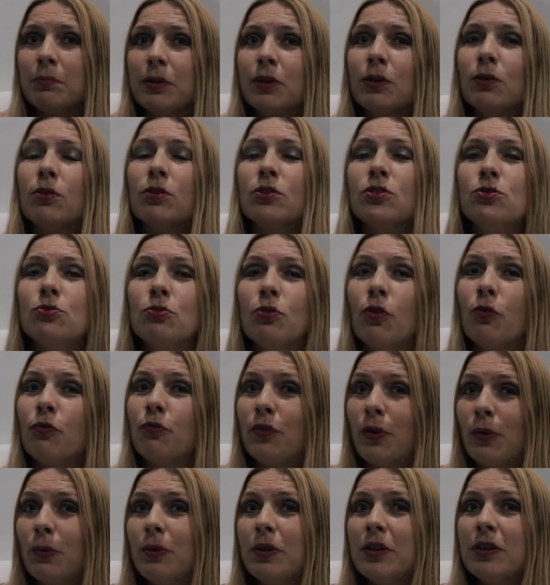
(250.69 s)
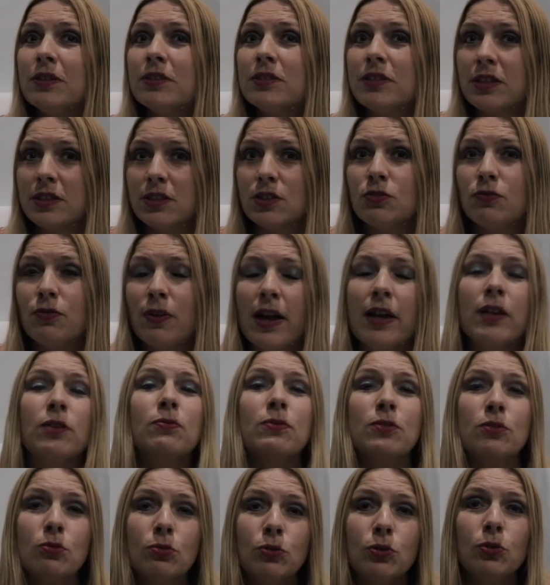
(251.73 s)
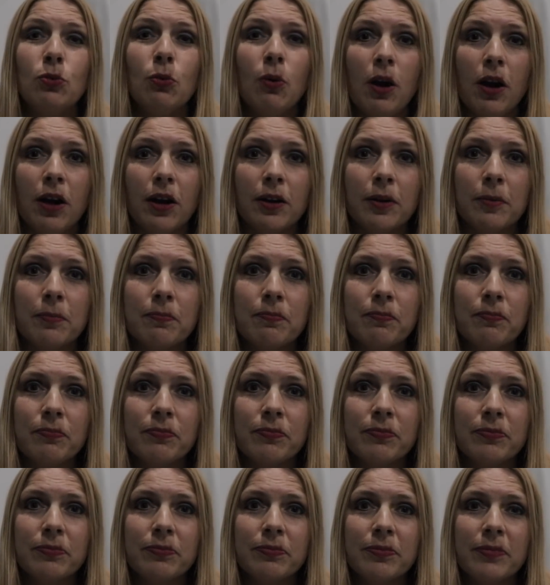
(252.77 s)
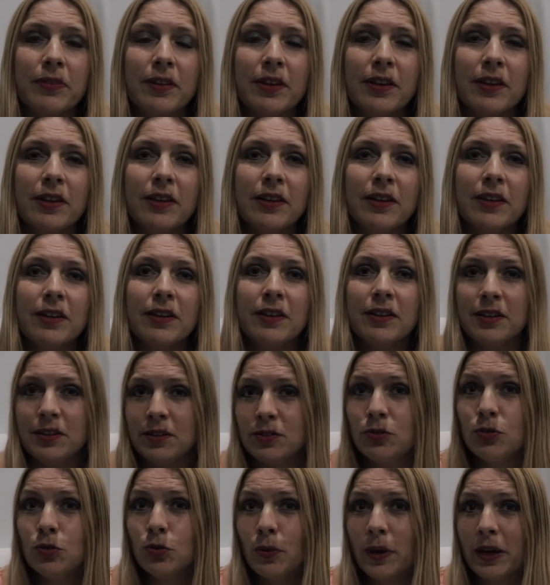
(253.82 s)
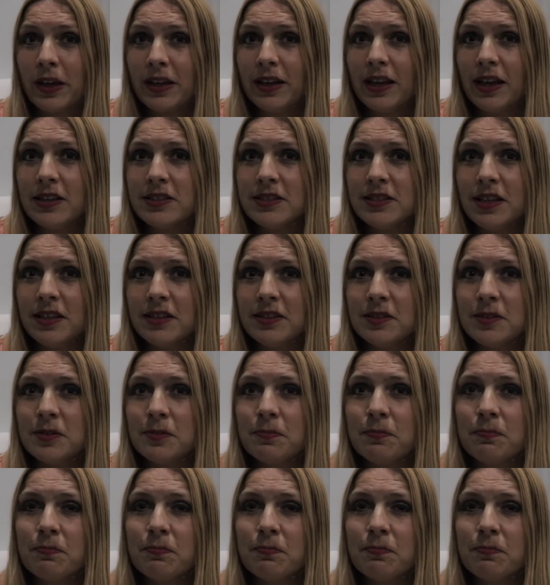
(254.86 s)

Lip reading: because you are very satisfied with who you are. Do you recognize that?